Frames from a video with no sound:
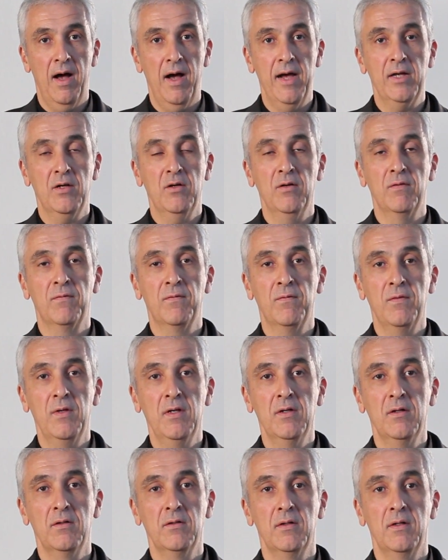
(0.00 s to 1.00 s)
I could
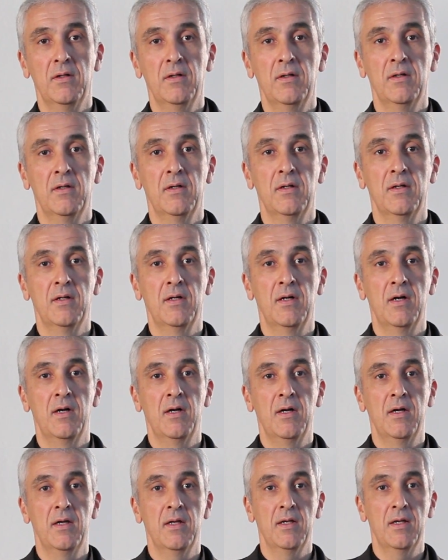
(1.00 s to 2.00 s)
feel
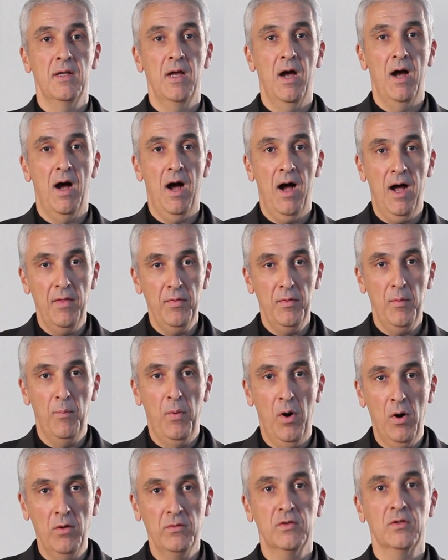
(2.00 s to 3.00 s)
on the
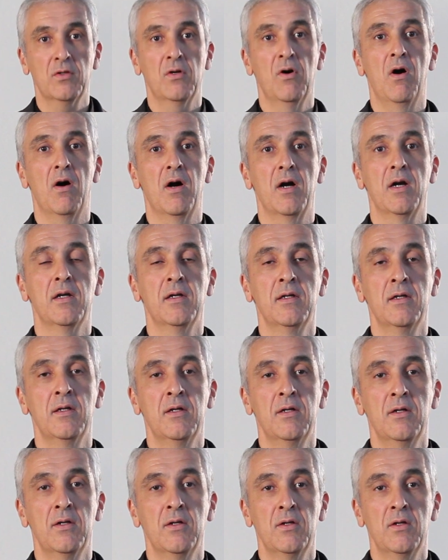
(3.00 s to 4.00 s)
postcard
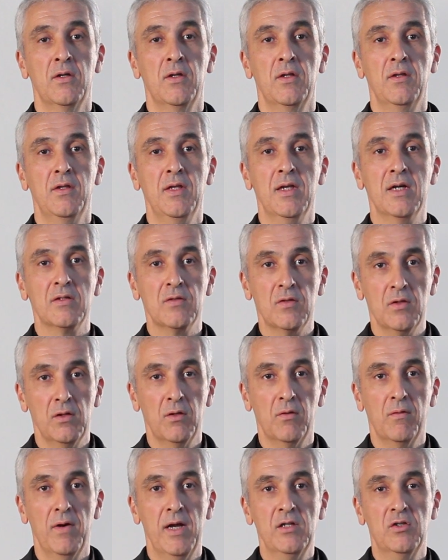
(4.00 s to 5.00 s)
the
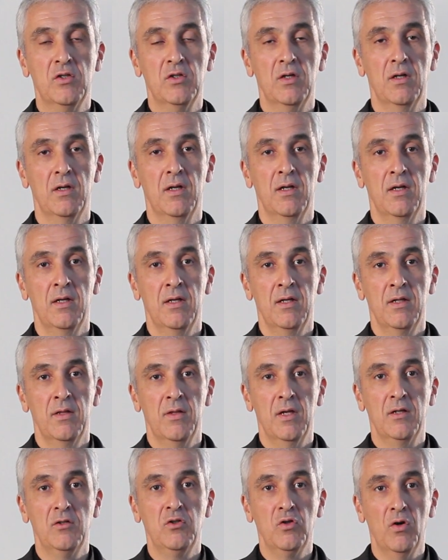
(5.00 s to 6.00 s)
exhilaration,
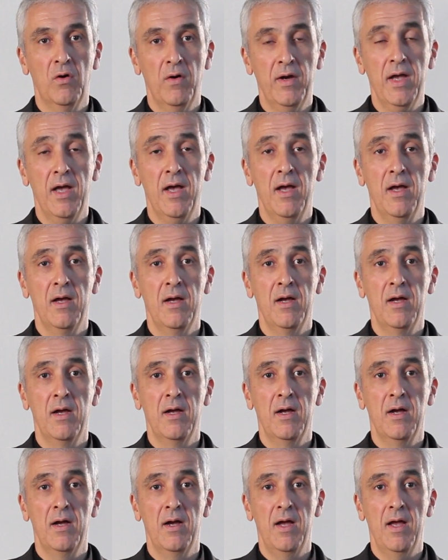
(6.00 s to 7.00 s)
the joy
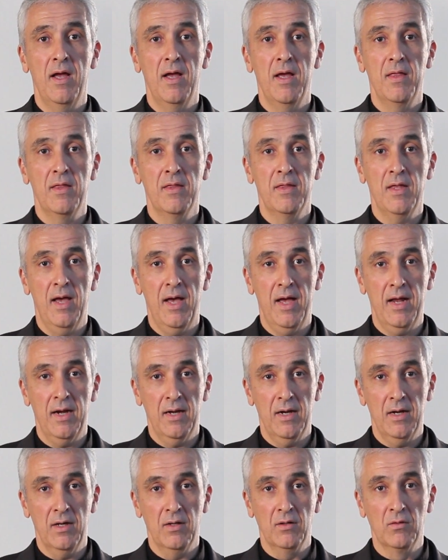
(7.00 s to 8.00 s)
that
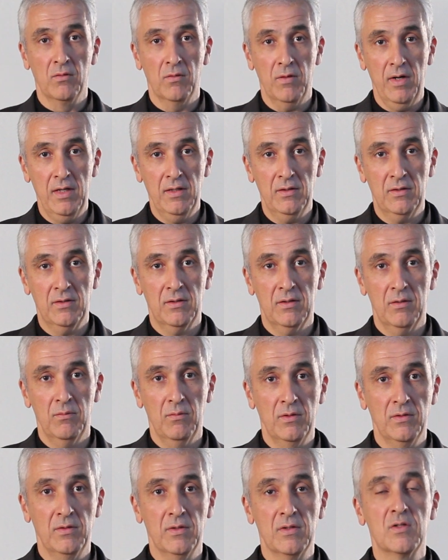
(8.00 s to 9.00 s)
Grace
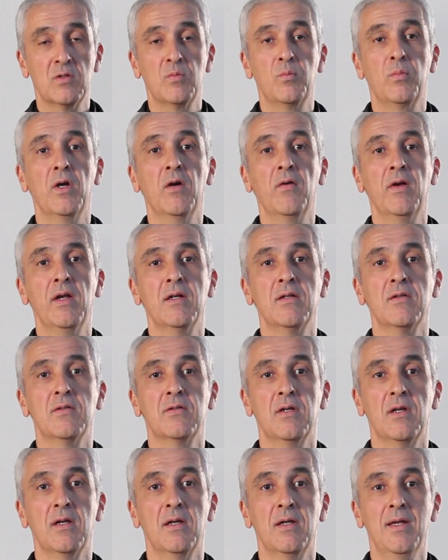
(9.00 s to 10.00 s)
was
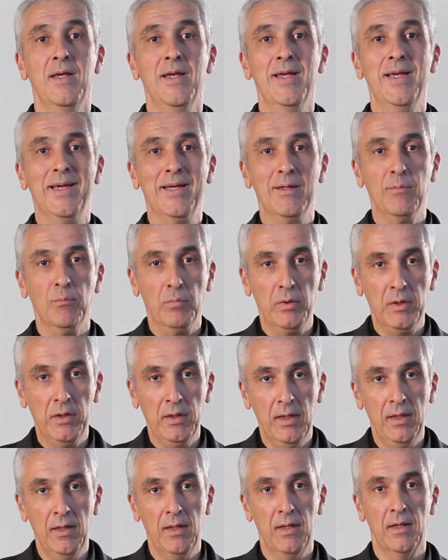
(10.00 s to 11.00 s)
experiencing in
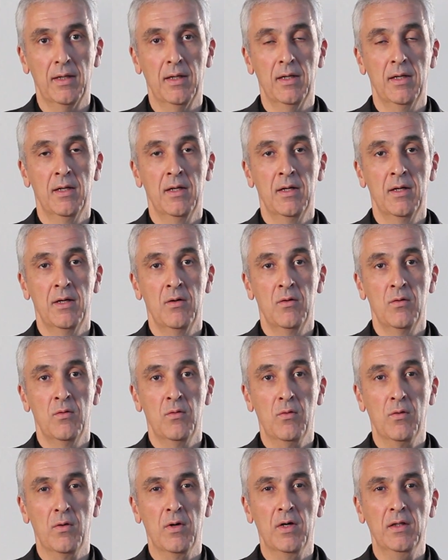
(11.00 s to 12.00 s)
completing,
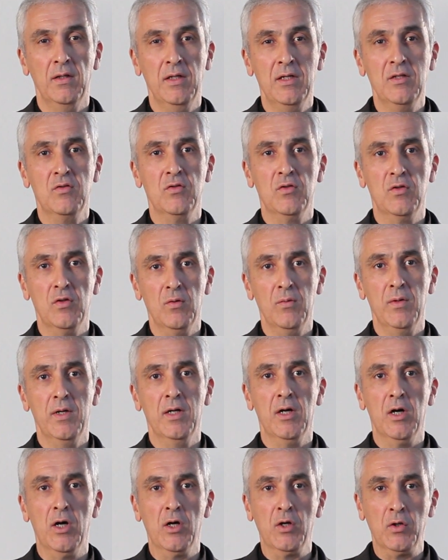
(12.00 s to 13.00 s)
or at least
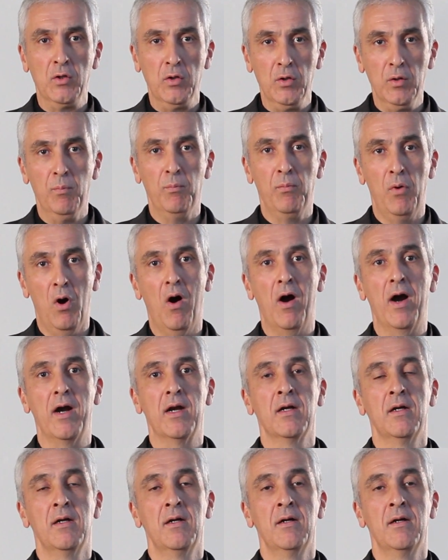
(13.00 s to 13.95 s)
doing a good part